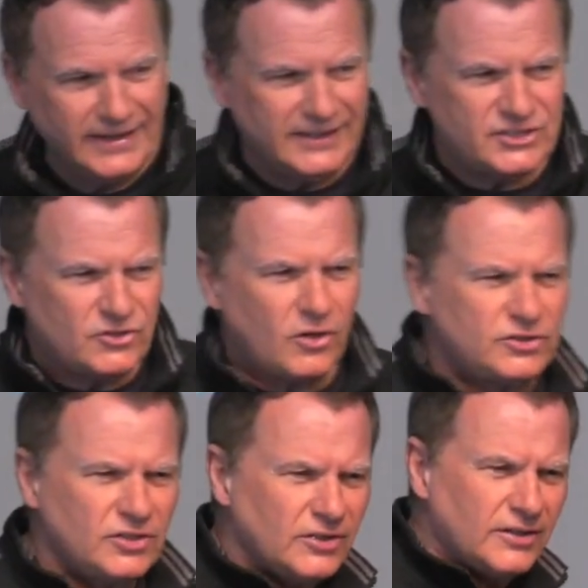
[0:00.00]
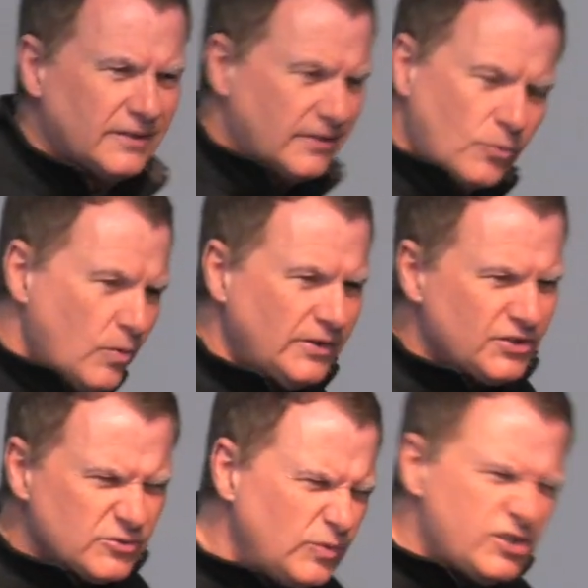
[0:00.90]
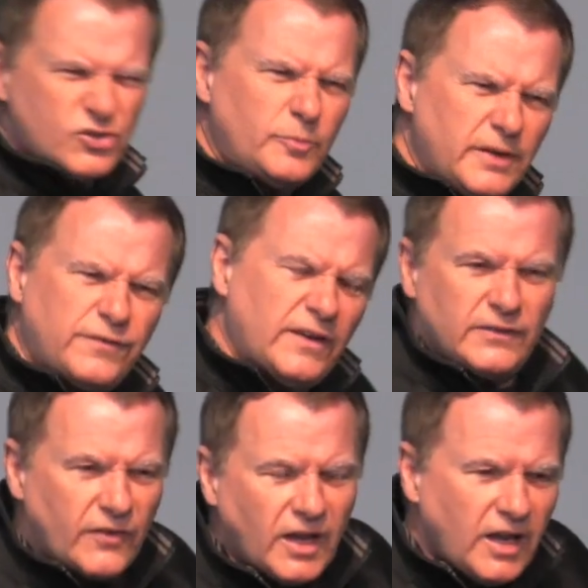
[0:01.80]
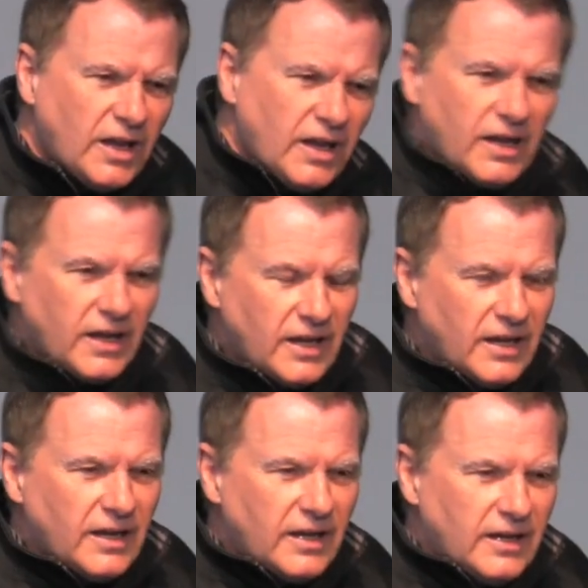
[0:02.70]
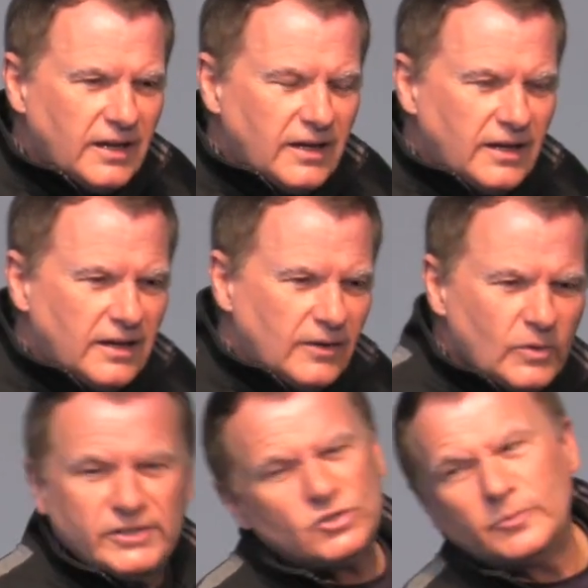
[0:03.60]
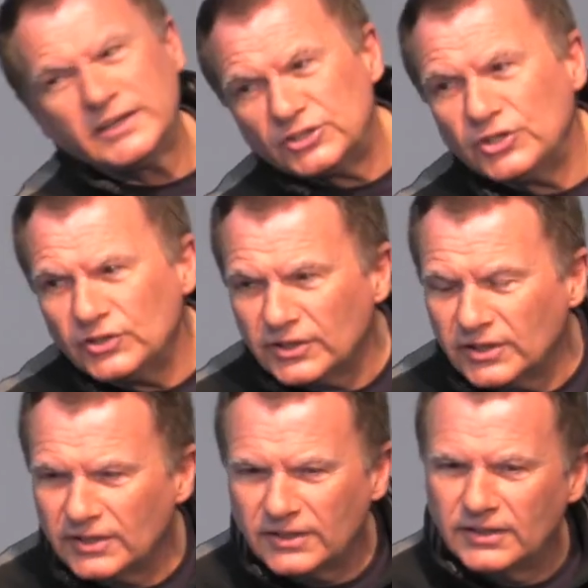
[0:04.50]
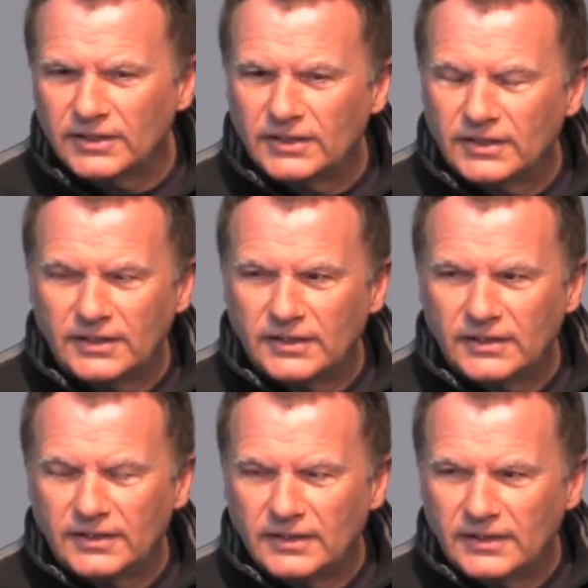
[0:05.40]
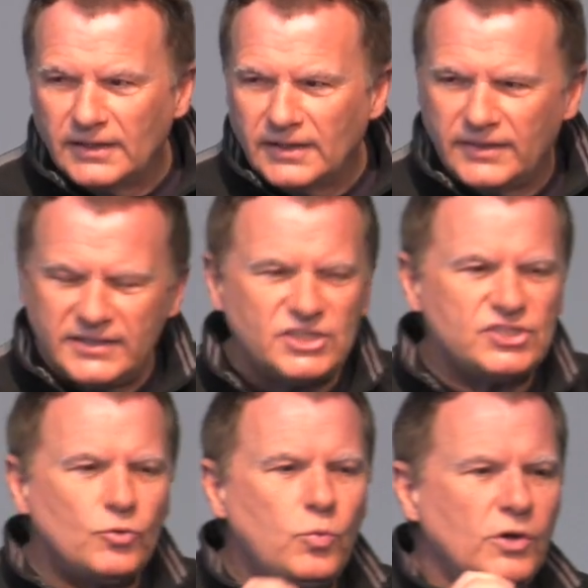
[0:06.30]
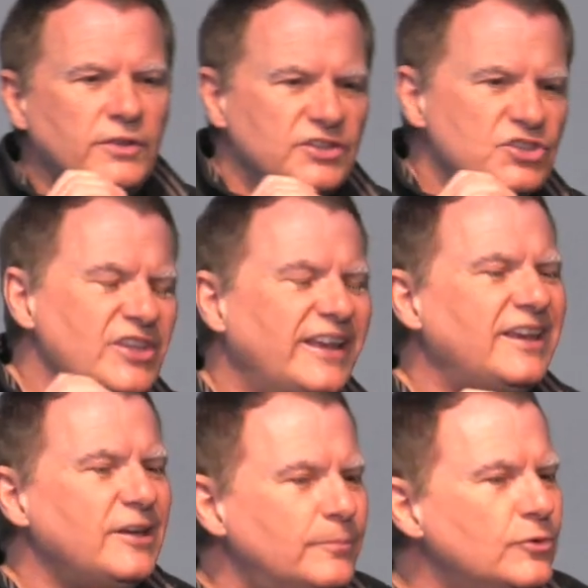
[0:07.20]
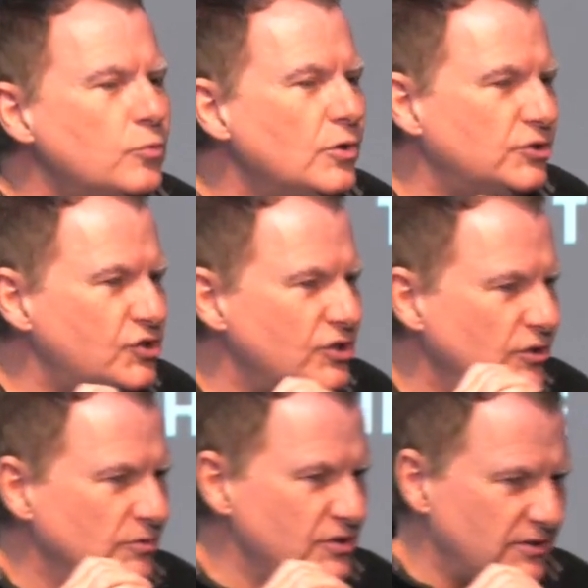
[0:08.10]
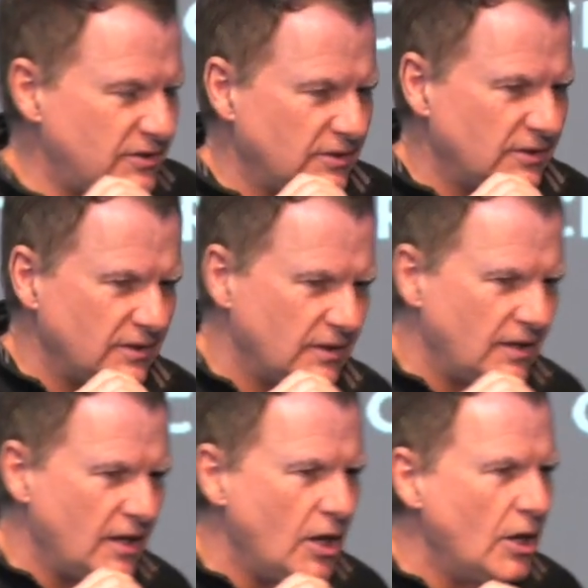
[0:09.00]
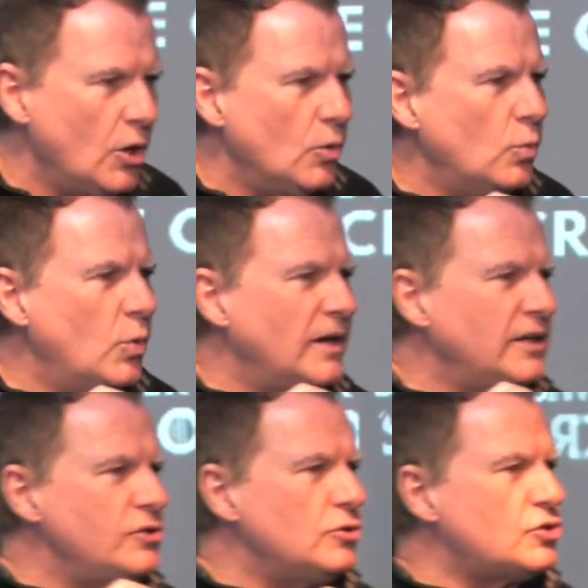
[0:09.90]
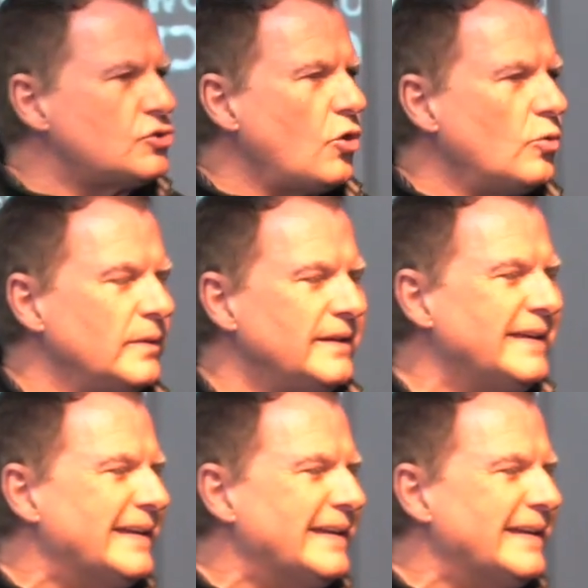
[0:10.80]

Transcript: It's not, the word isn't, will you show me a favor? Will you do me a turn? This is the word, this is the Hebrew word she uses. Will you show me